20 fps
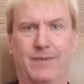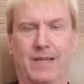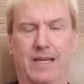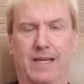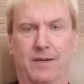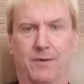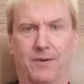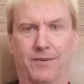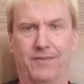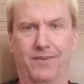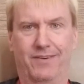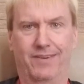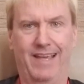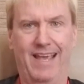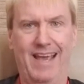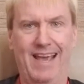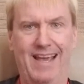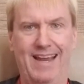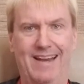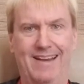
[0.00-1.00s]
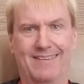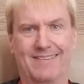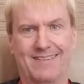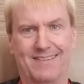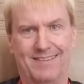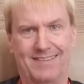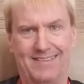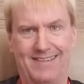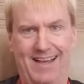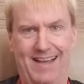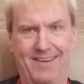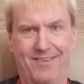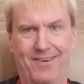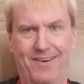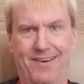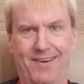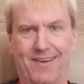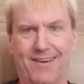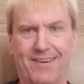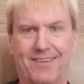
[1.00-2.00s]
which is, again,
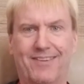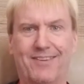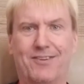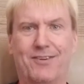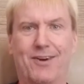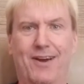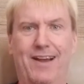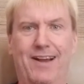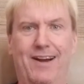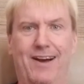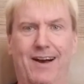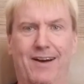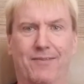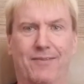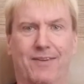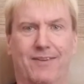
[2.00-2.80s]
engineering's a trade-off.